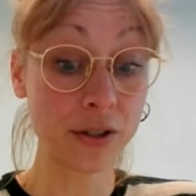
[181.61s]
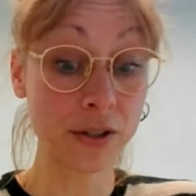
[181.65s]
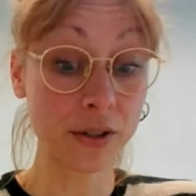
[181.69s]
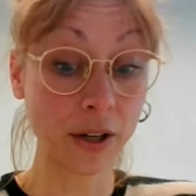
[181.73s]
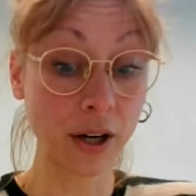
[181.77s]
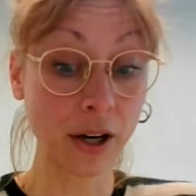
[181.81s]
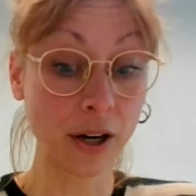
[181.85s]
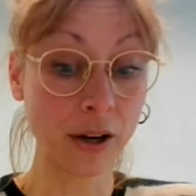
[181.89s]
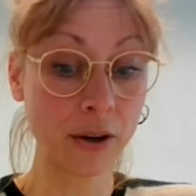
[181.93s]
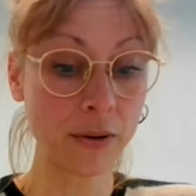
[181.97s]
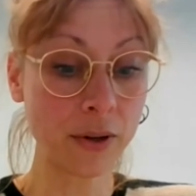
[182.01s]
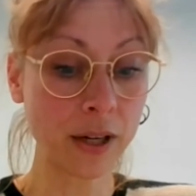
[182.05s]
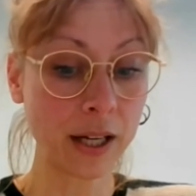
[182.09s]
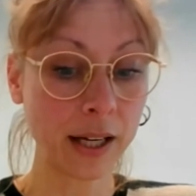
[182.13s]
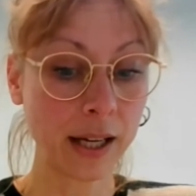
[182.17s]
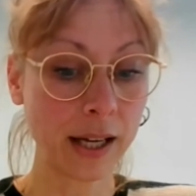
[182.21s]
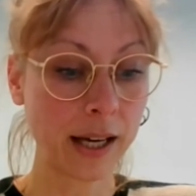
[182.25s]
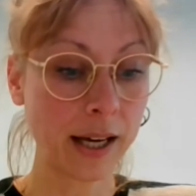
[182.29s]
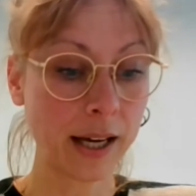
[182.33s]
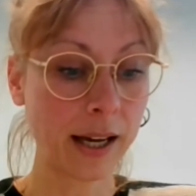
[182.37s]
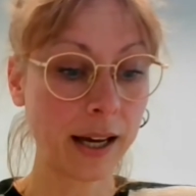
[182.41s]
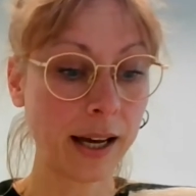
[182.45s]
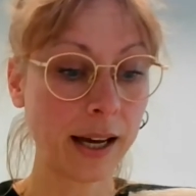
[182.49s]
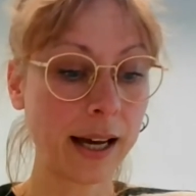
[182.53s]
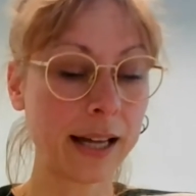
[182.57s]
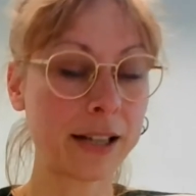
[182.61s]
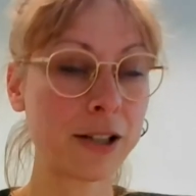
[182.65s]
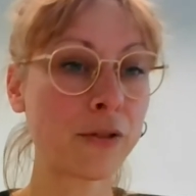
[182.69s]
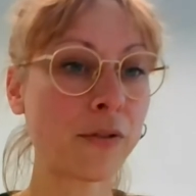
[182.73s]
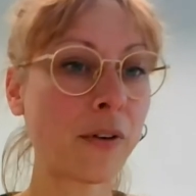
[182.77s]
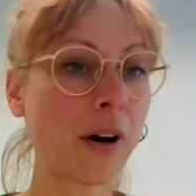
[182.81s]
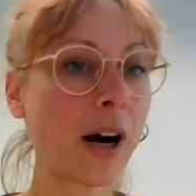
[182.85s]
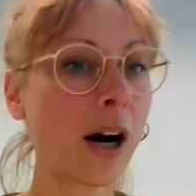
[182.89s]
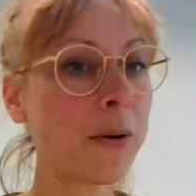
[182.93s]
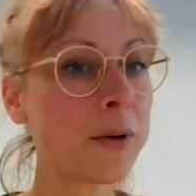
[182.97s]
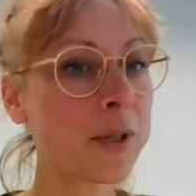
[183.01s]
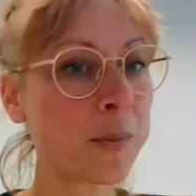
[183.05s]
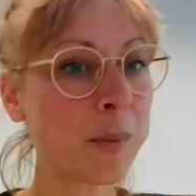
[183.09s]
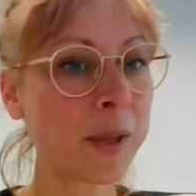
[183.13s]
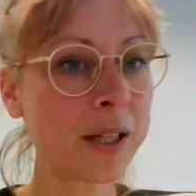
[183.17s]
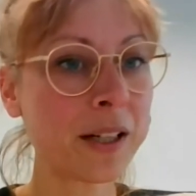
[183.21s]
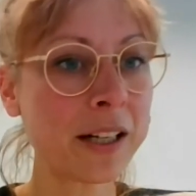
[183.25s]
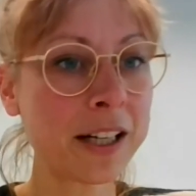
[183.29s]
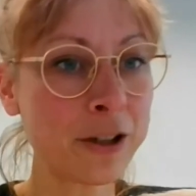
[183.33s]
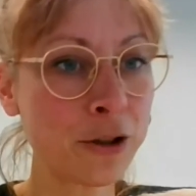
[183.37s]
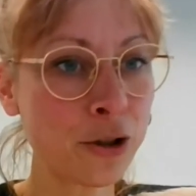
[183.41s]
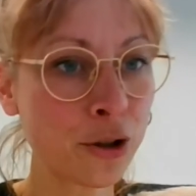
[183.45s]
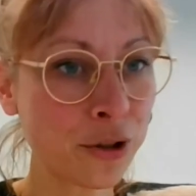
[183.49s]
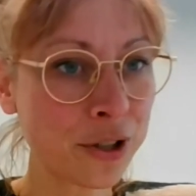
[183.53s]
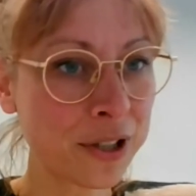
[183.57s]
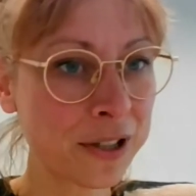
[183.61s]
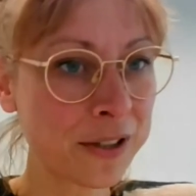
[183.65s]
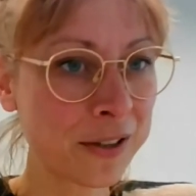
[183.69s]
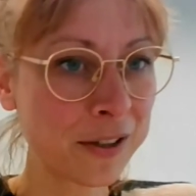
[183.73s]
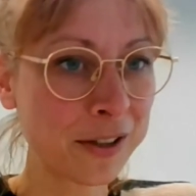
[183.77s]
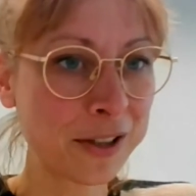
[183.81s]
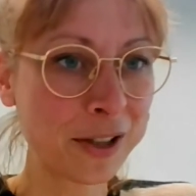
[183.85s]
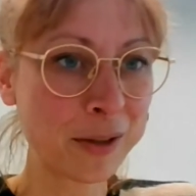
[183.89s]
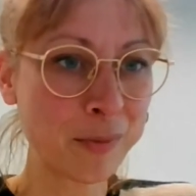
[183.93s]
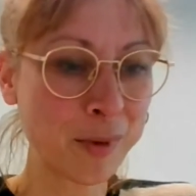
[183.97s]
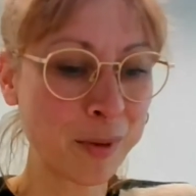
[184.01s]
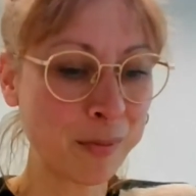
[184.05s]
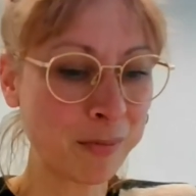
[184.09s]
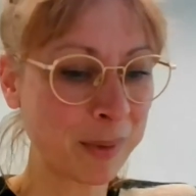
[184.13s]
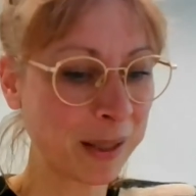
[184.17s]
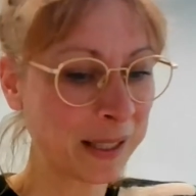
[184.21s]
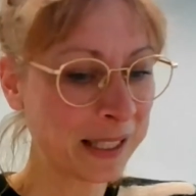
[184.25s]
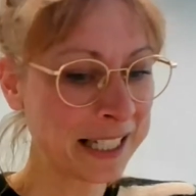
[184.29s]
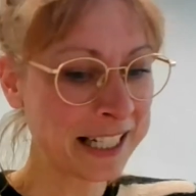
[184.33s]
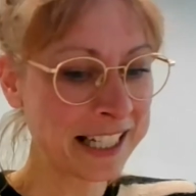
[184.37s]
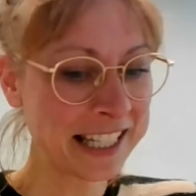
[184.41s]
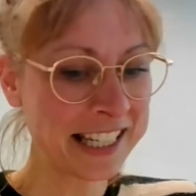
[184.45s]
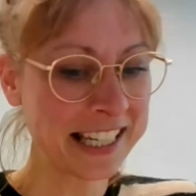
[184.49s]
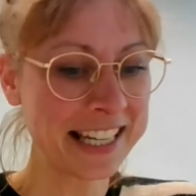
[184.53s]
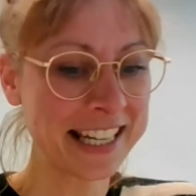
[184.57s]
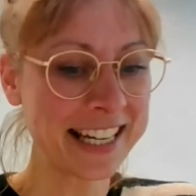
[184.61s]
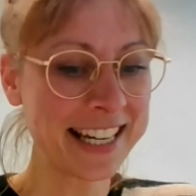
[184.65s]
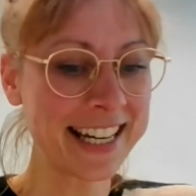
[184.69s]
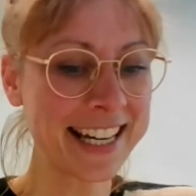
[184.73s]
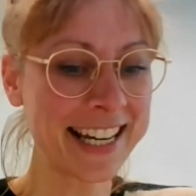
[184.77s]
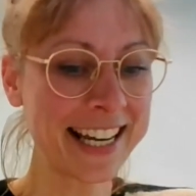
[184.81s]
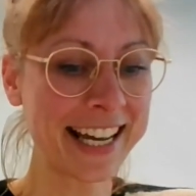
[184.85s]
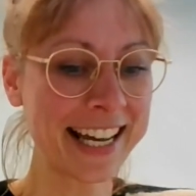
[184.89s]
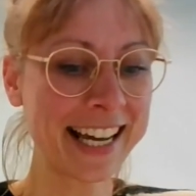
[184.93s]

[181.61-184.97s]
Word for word: ago. And you've always been interested in mobility